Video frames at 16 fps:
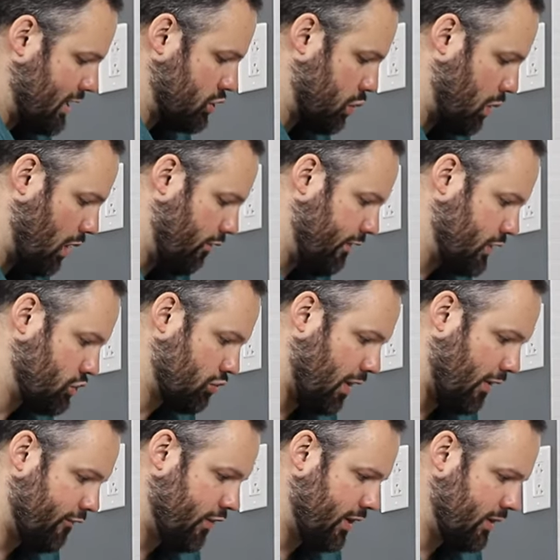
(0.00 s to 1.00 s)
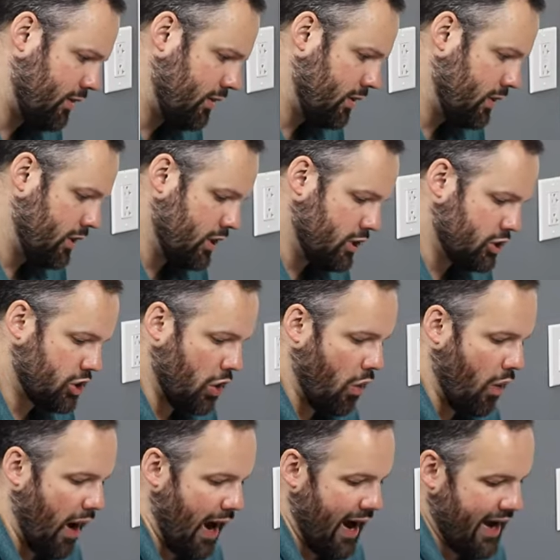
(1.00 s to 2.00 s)
a 12 inch rough-in.
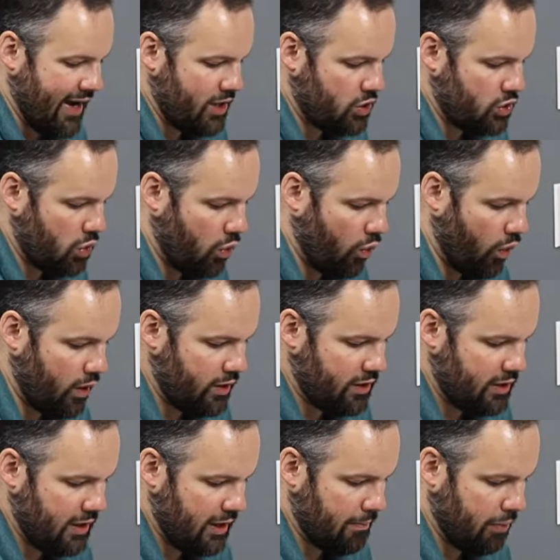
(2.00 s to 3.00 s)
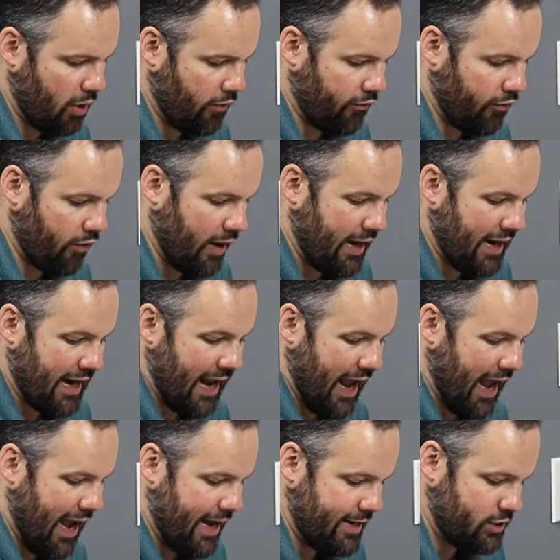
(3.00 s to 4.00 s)
So I tore the perforated
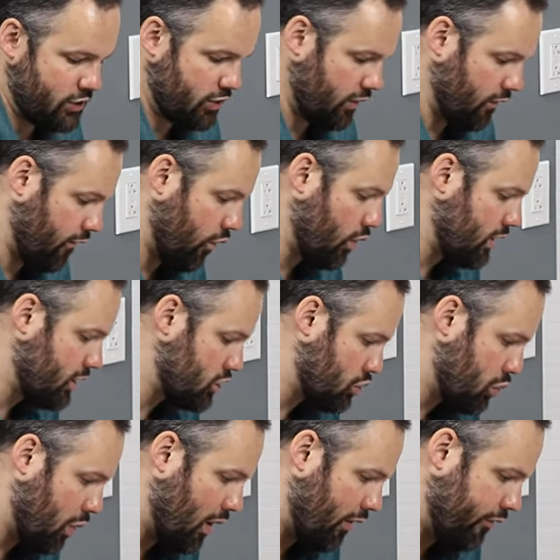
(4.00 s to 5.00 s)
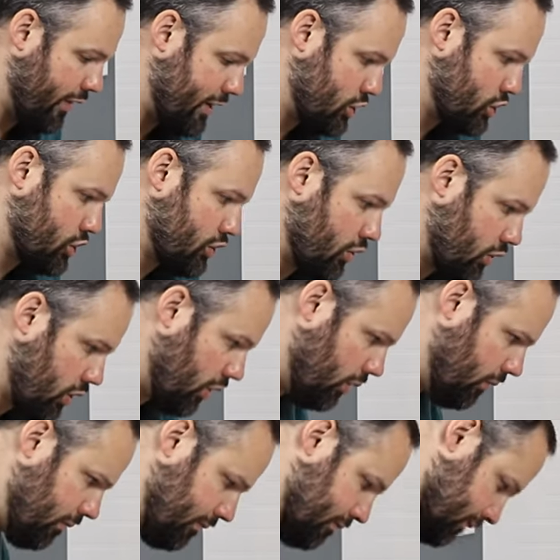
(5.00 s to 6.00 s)
edge for the 12 inch
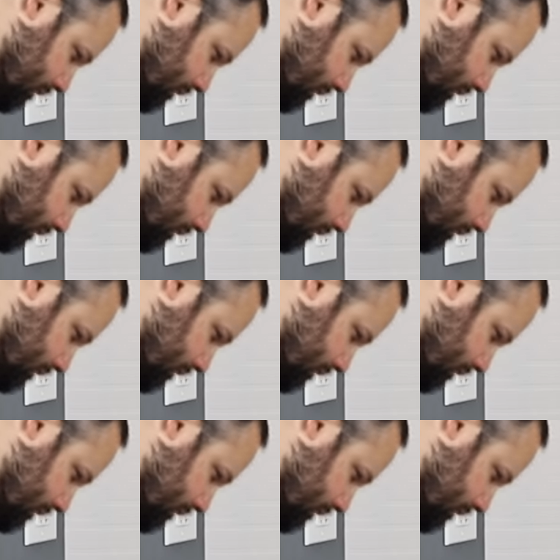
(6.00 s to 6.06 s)
circle.